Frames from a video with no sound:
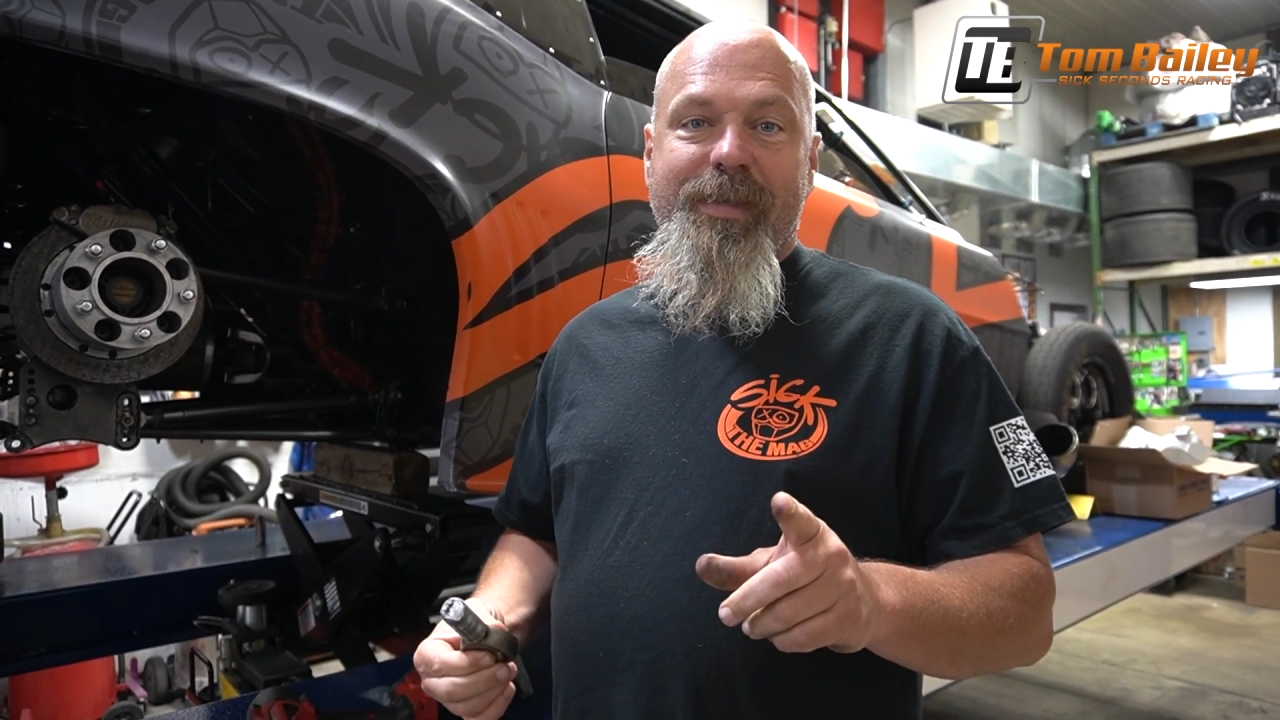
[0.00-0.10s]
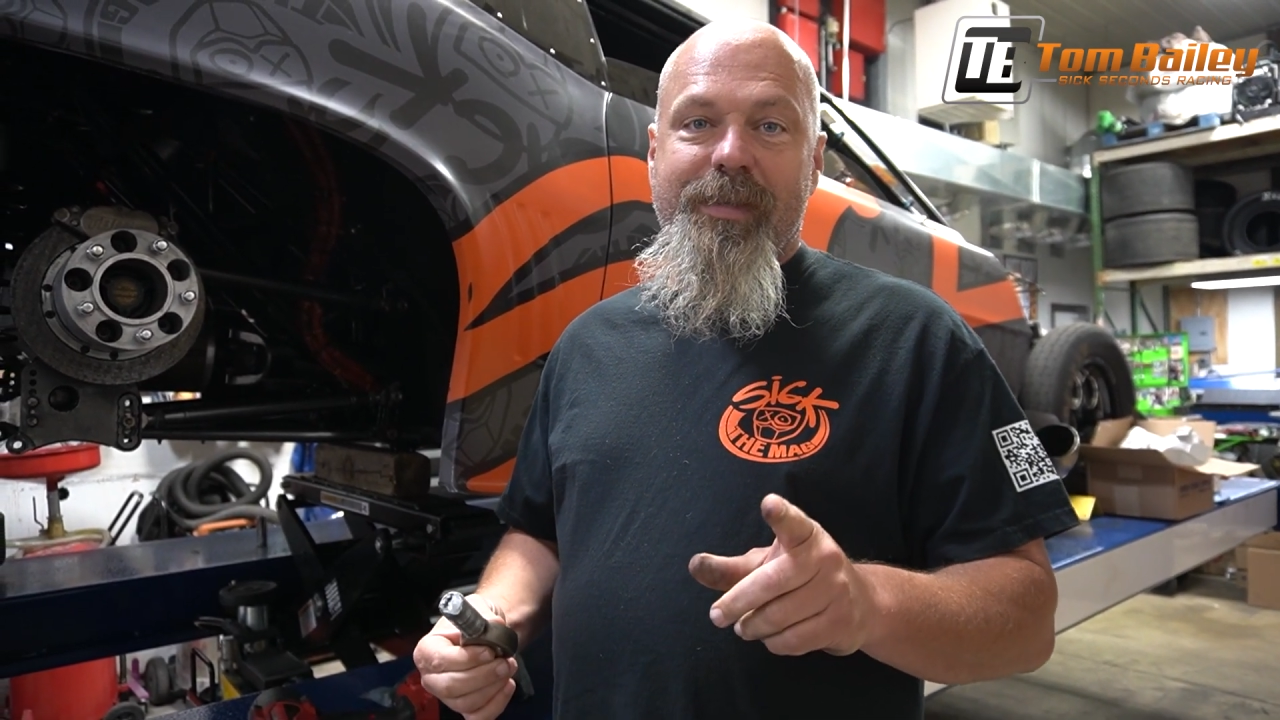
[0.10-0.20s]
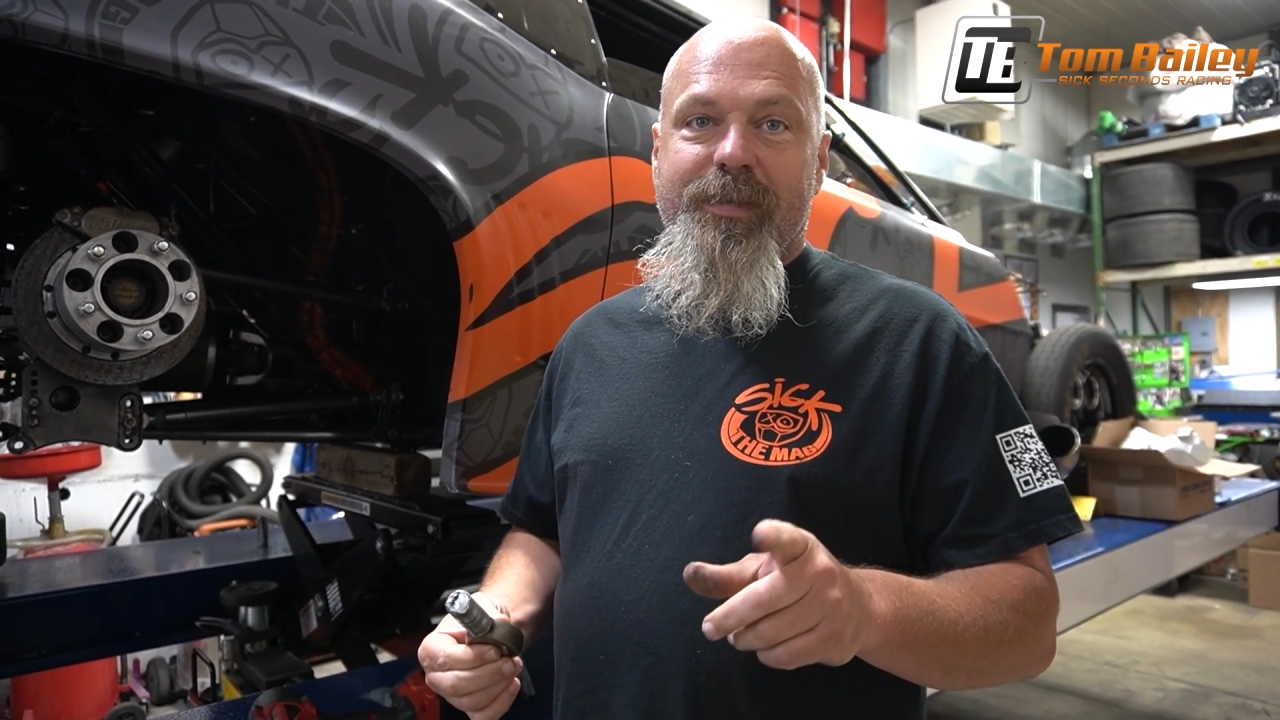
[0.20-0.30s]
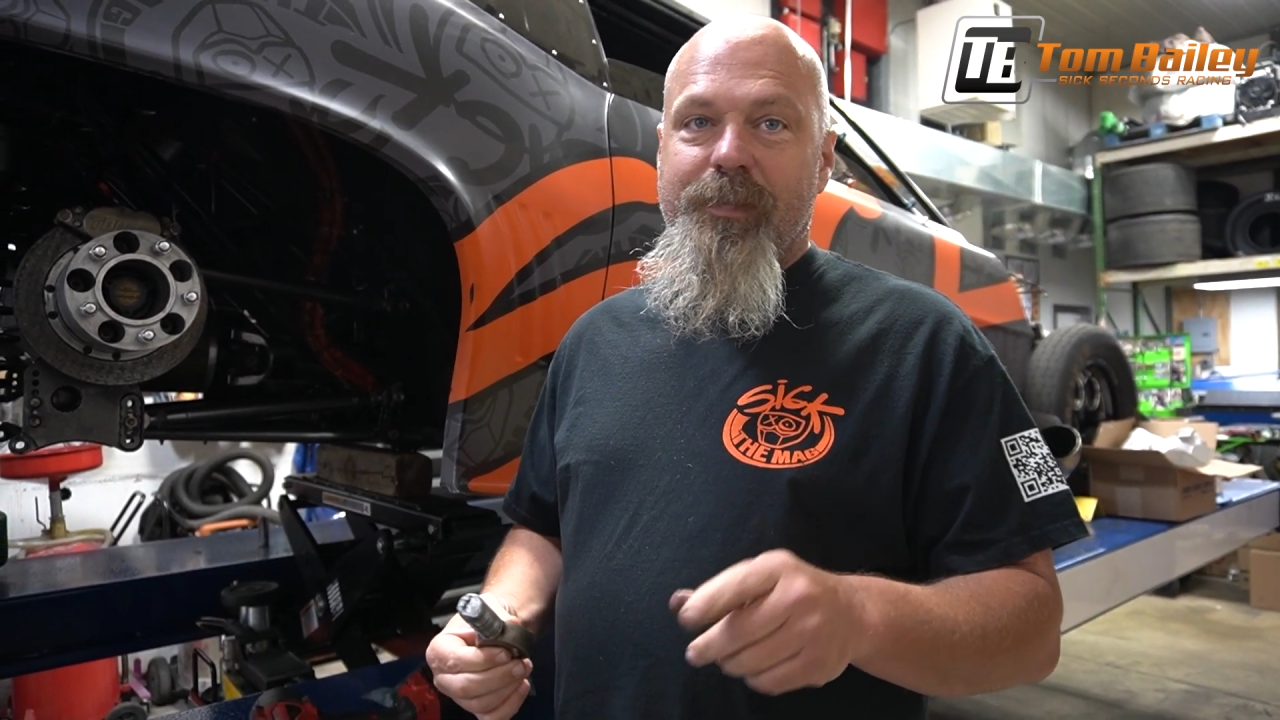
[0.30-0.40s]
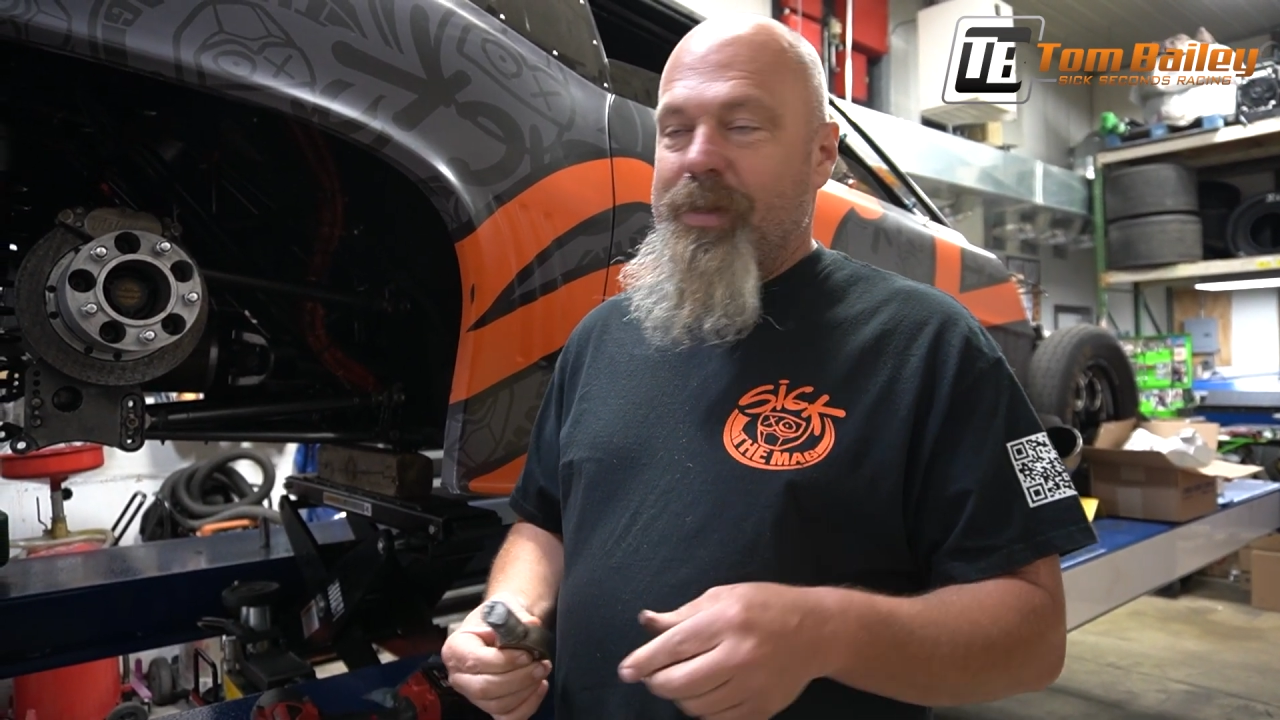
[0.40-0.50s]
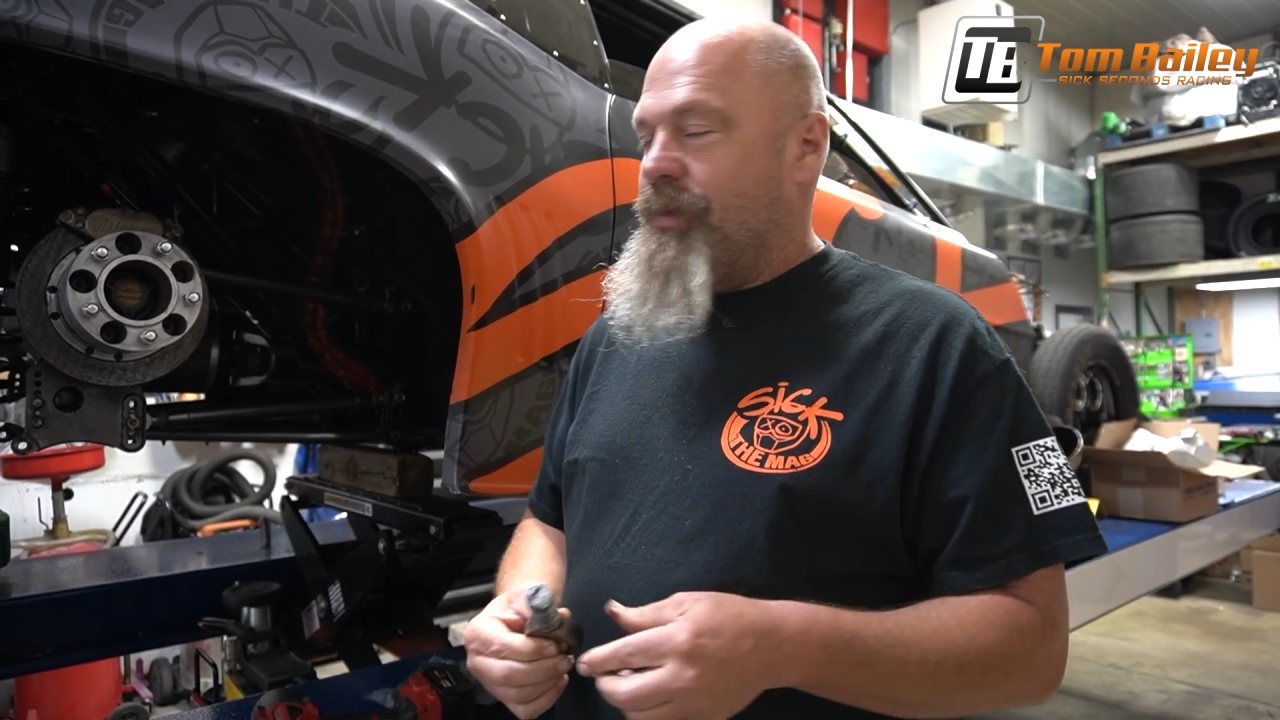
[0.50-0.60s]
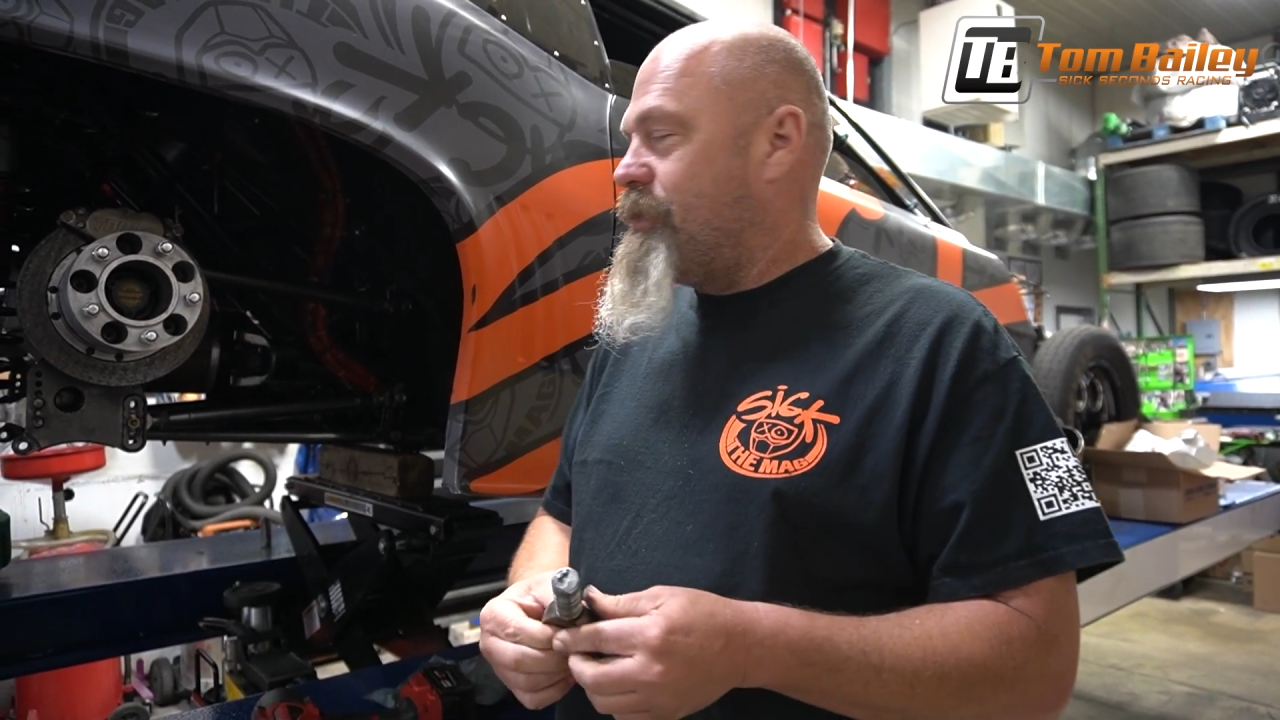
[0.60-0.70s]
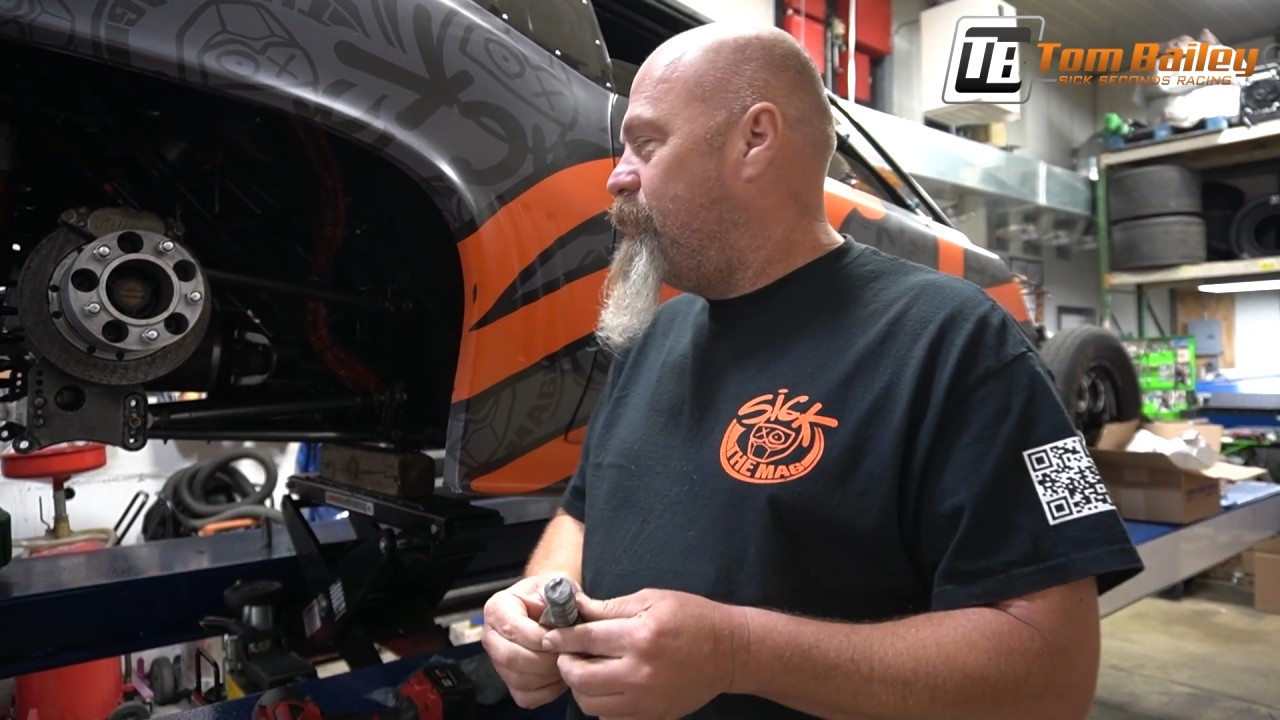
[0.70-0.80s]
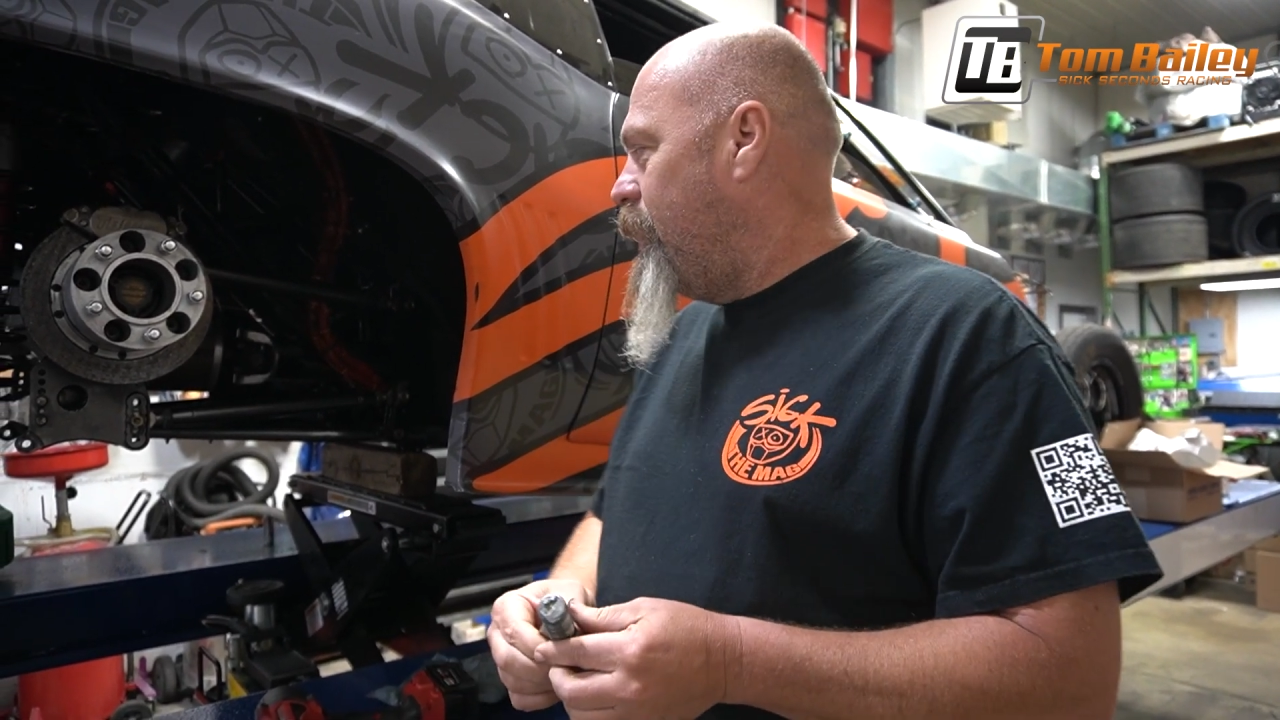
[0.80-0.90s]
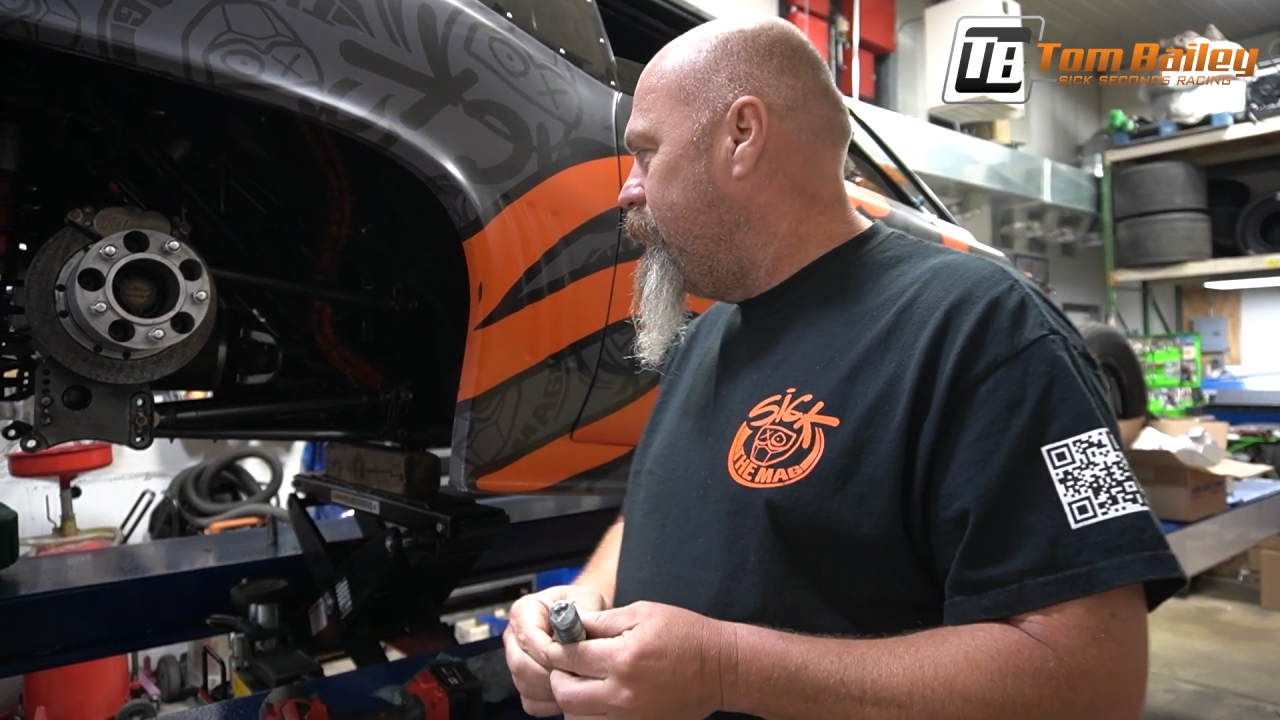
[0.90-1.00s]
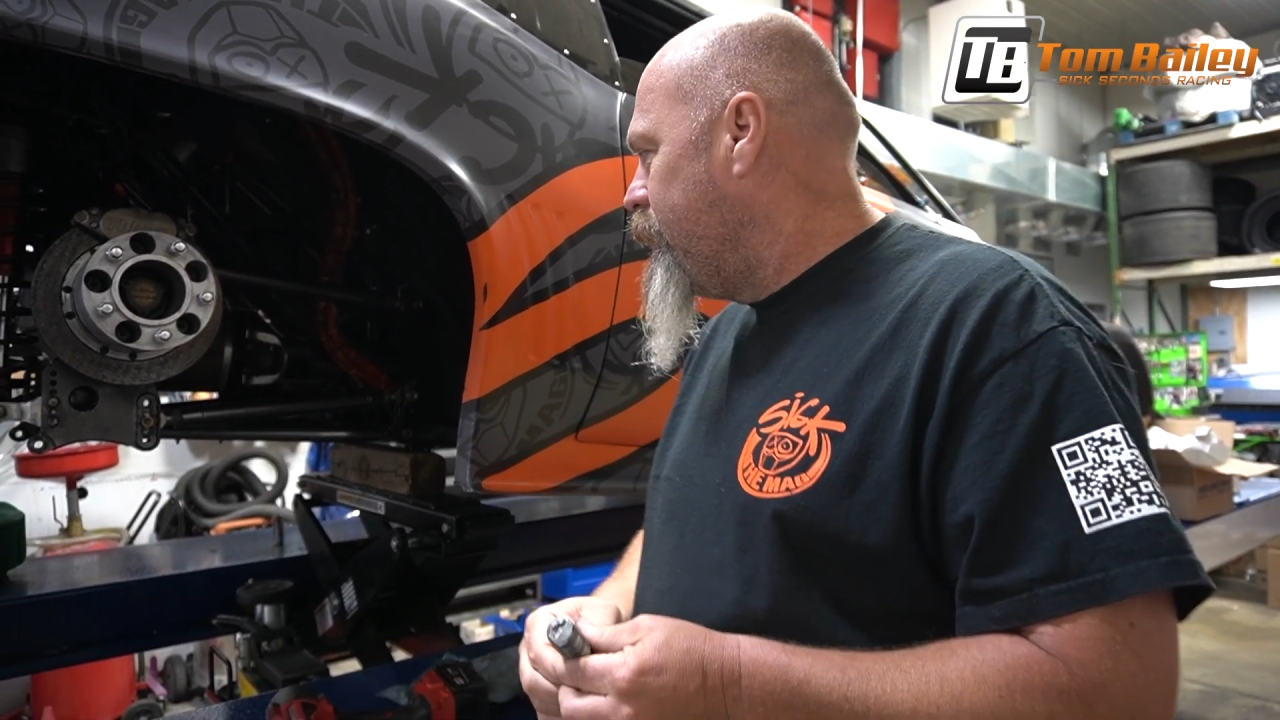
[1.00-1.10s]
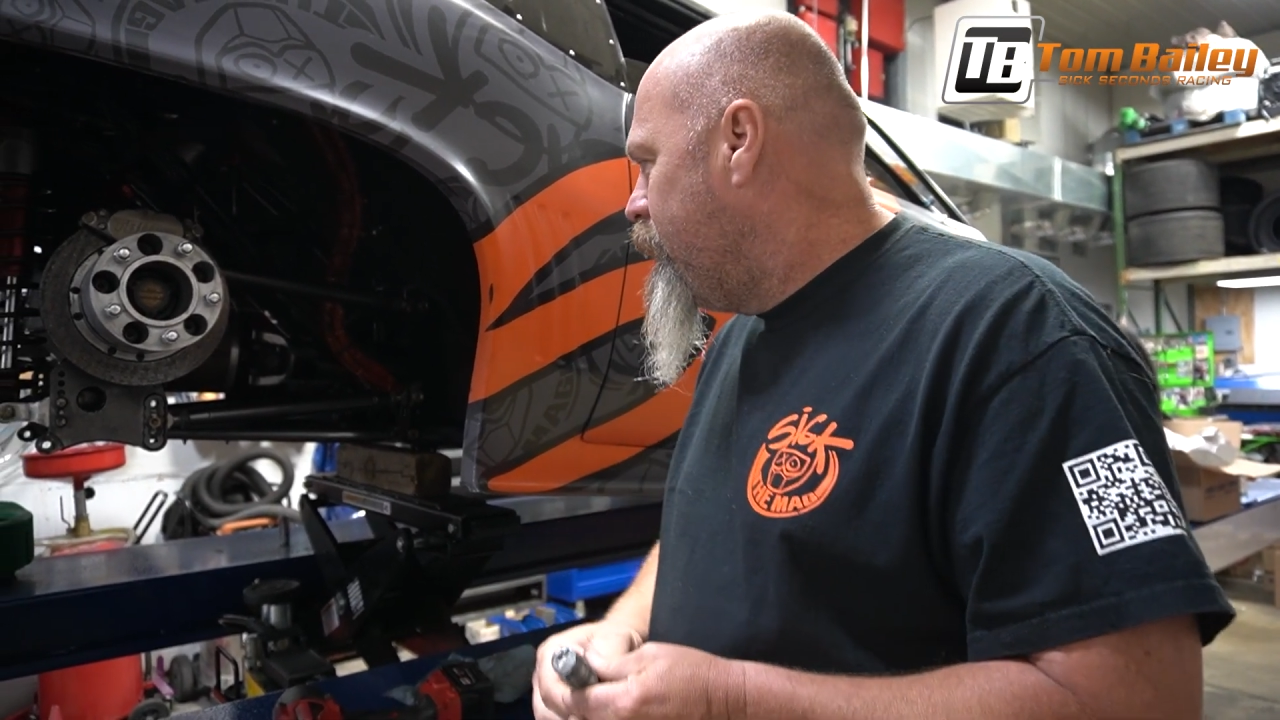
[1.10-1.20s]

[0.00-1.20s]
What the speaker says: instruments. But